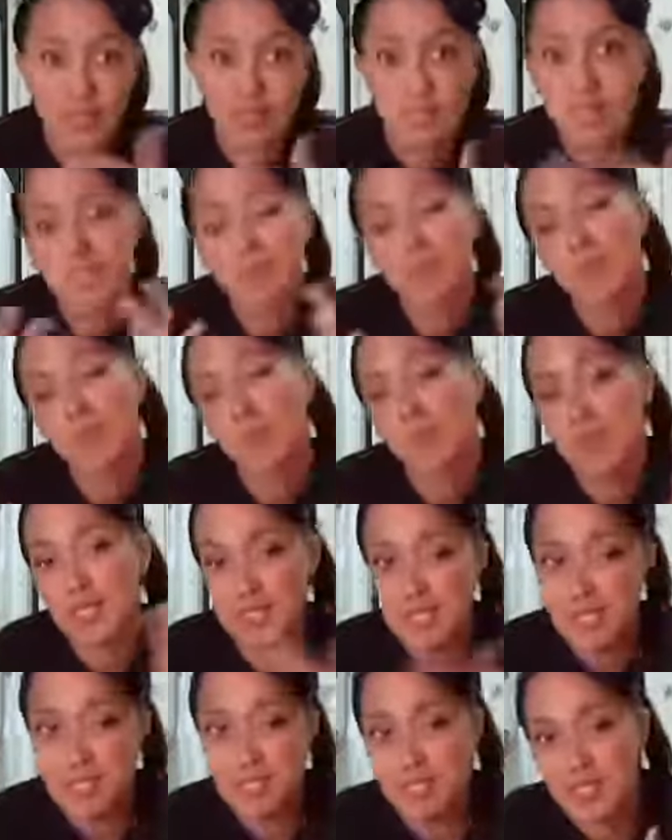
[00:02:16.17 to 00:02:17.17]
It's simple, but it
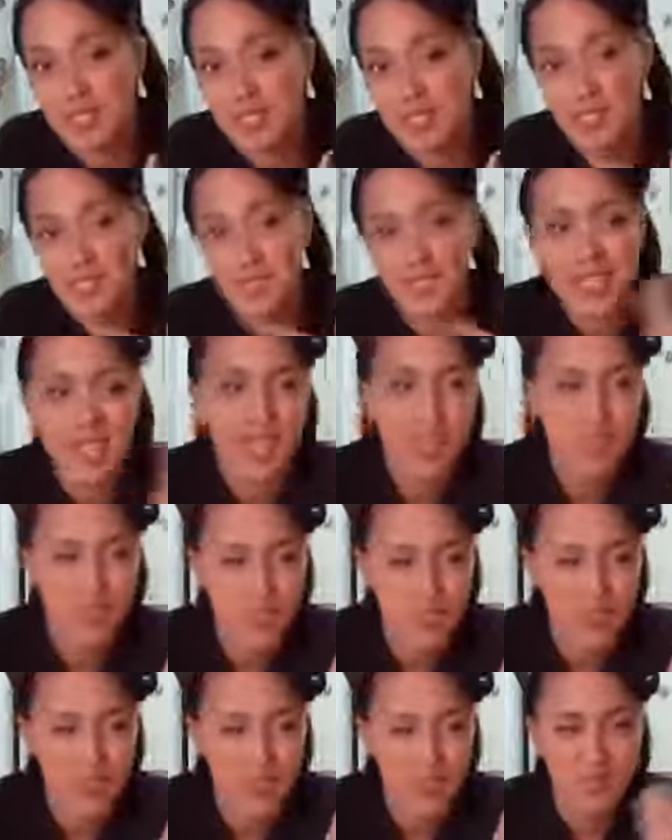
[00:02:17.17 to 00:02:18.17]
doesn't take
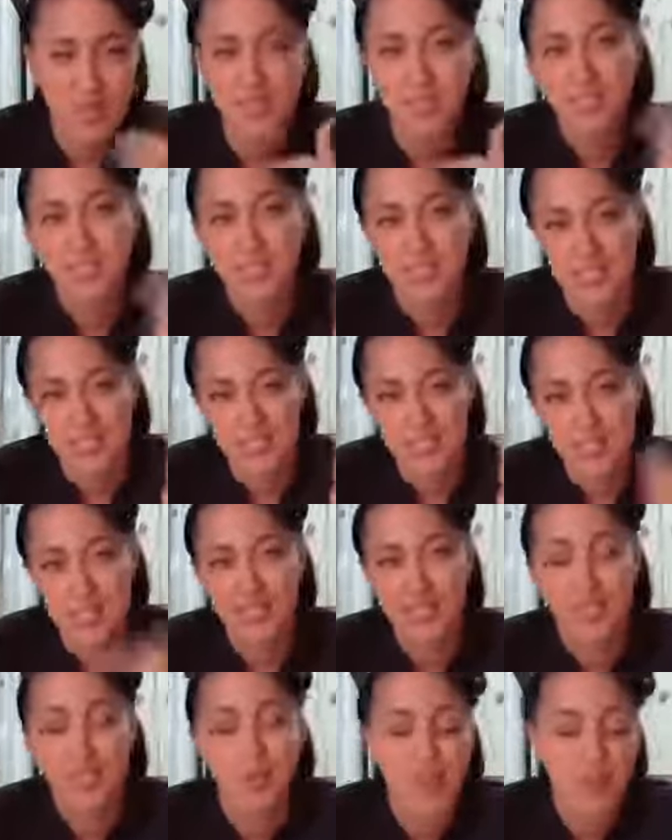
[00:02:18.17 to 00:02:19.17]
just 5 minutes. It does take
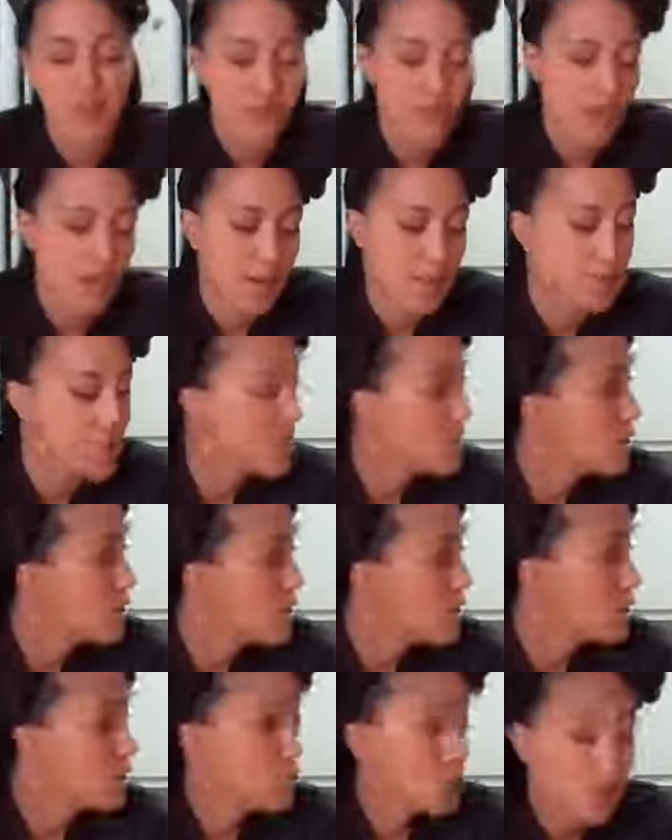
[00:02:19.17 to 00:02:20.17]
a little bit of time.
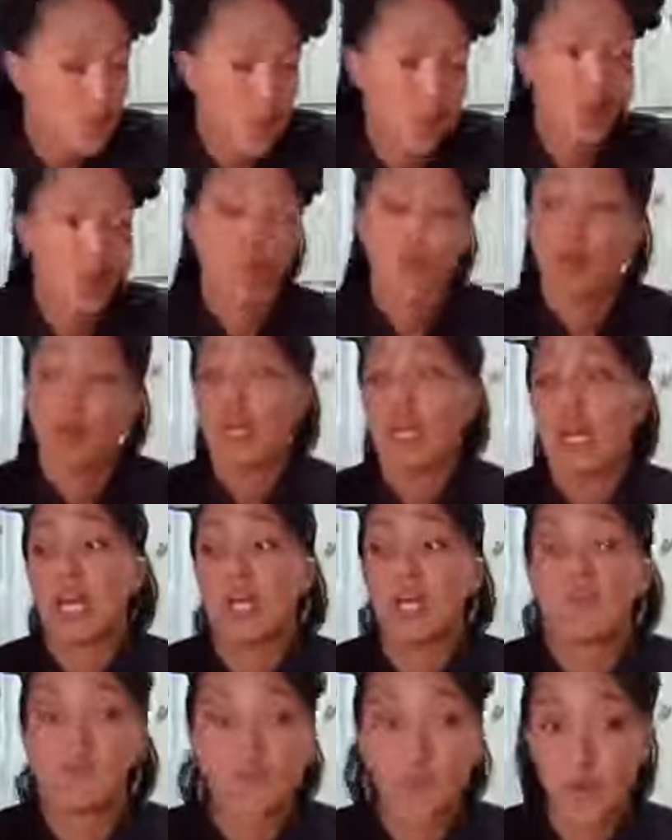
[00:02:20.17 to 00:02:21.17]
So
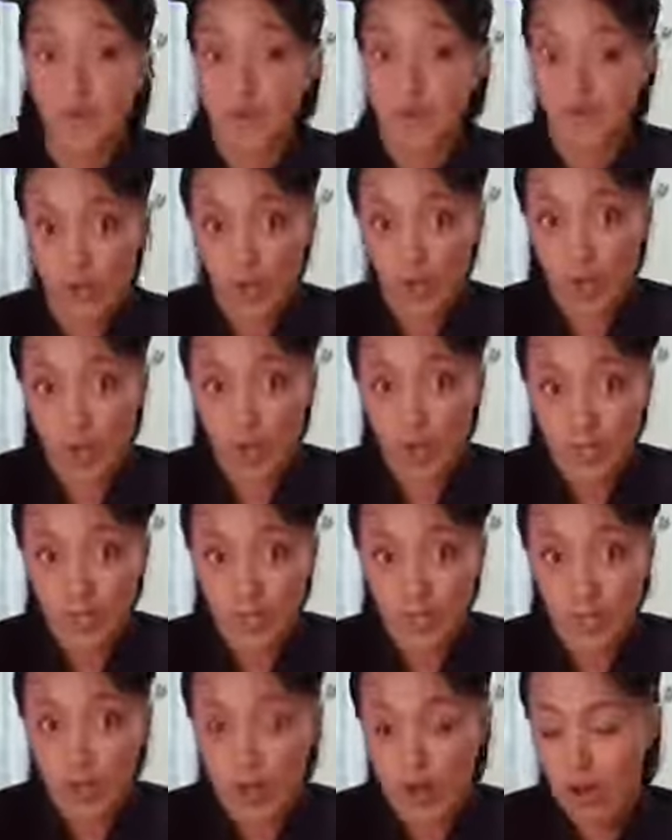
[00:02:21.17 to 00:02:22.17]
if you are
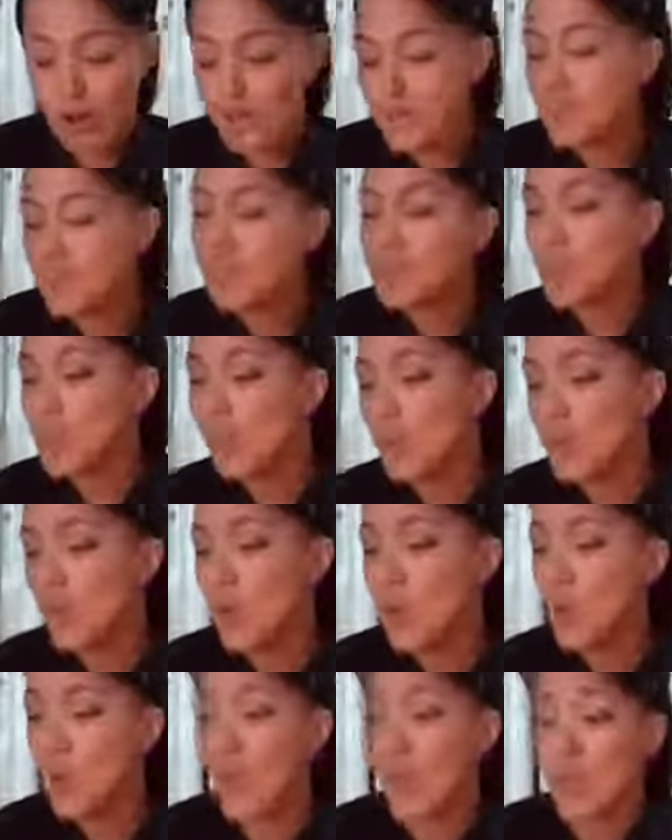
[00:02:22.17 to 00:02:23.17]
following along,
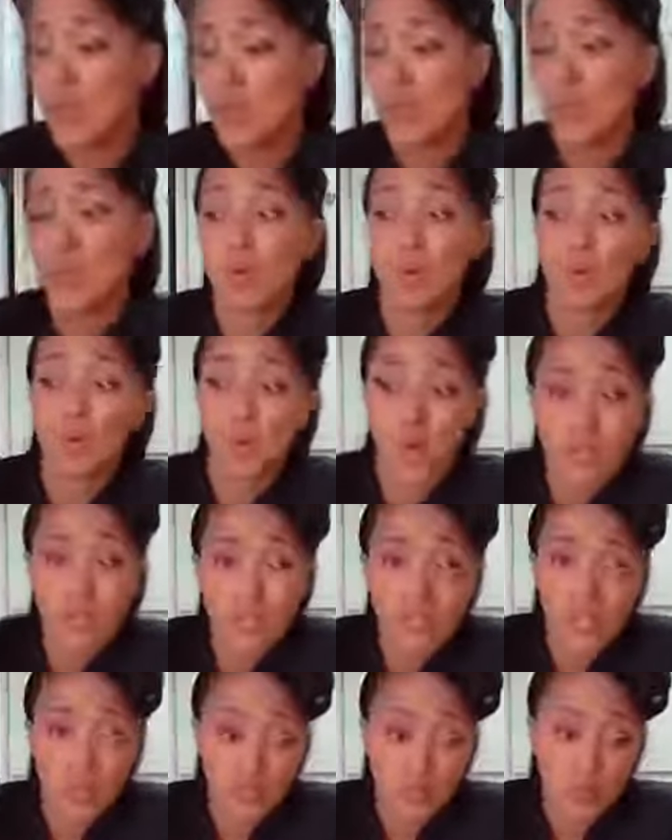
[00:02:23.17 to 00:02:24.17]
what you will want
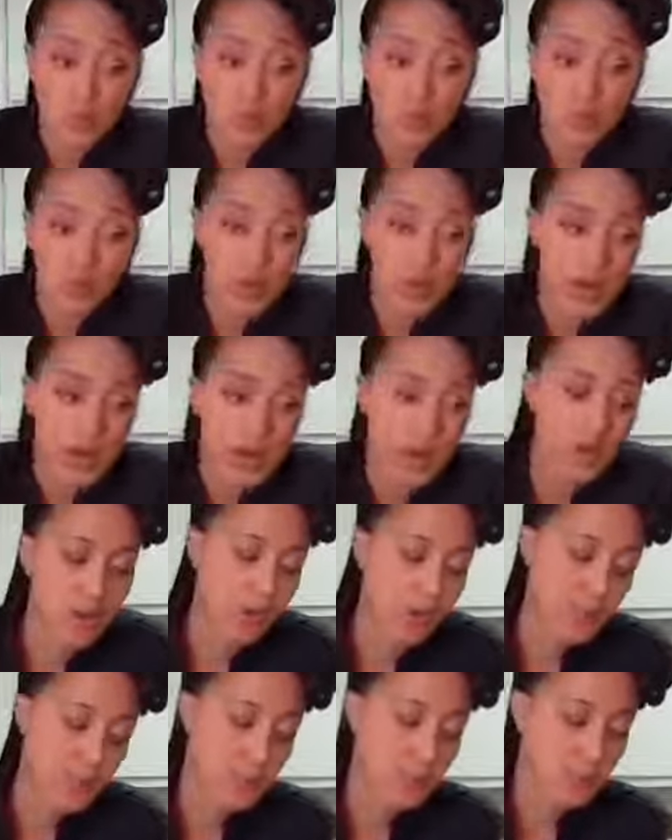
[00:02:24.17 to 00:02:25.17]
to do,
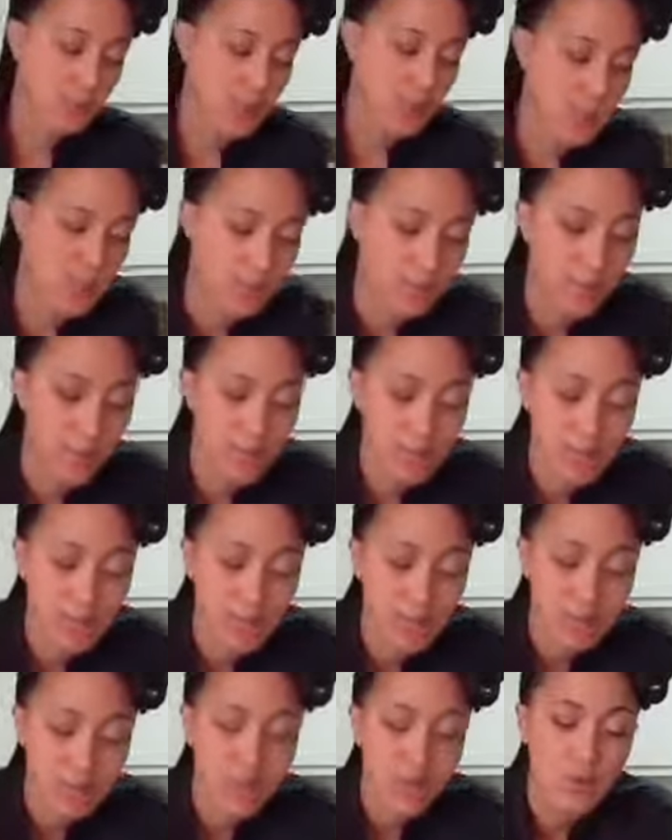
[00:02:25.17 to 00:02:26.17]
the recipe that I'm going to be
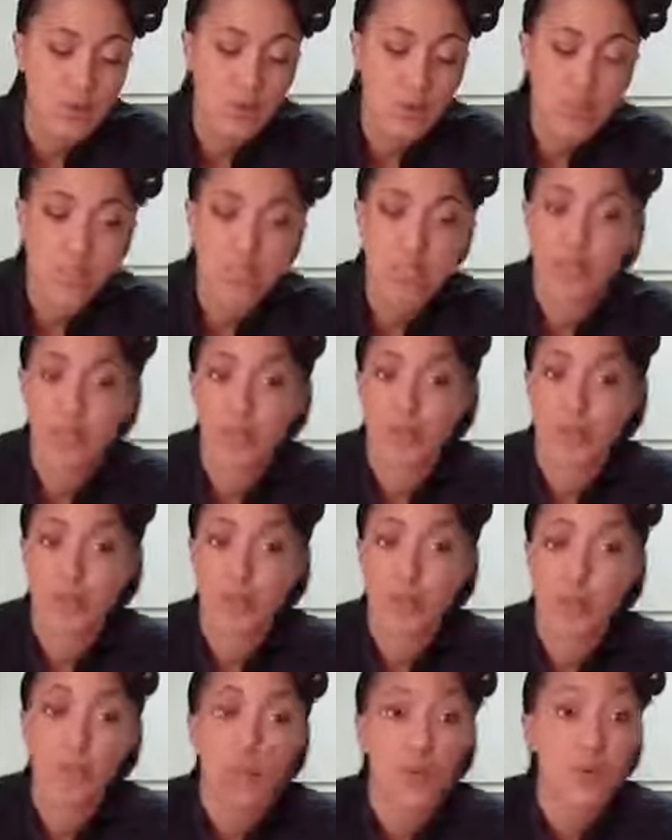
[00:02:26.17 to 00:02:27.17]
giving you guys is
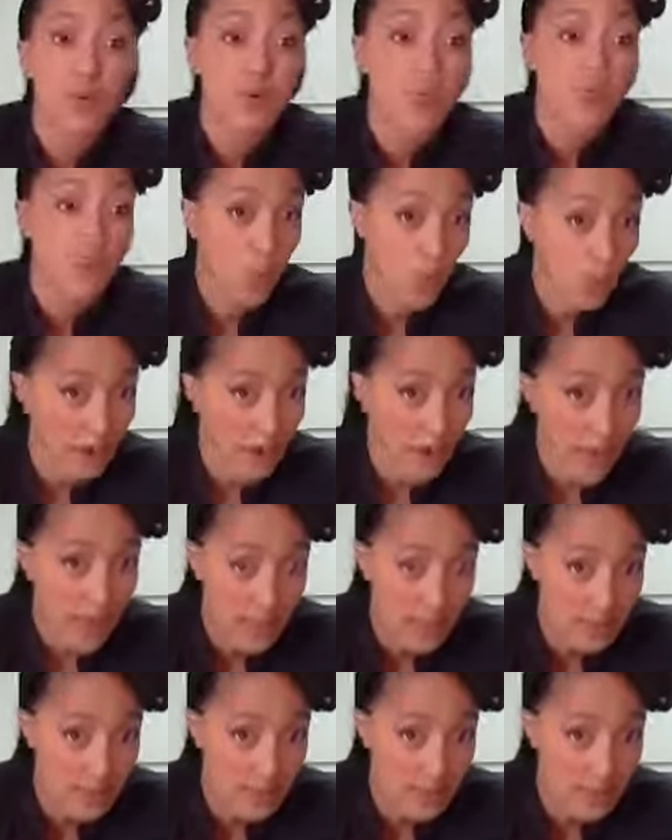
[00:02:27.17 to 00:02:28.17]
for 4
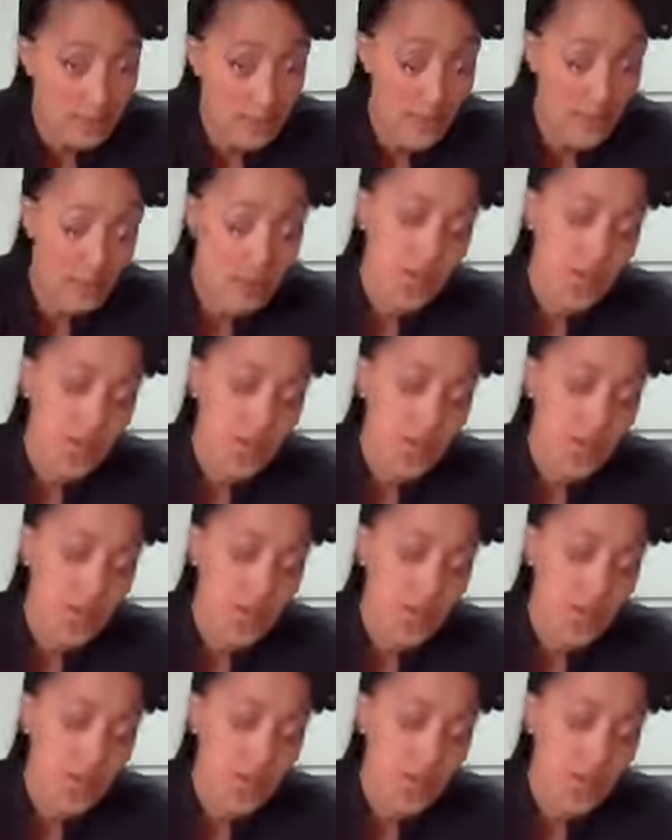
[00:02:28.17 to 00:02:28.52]
eggs.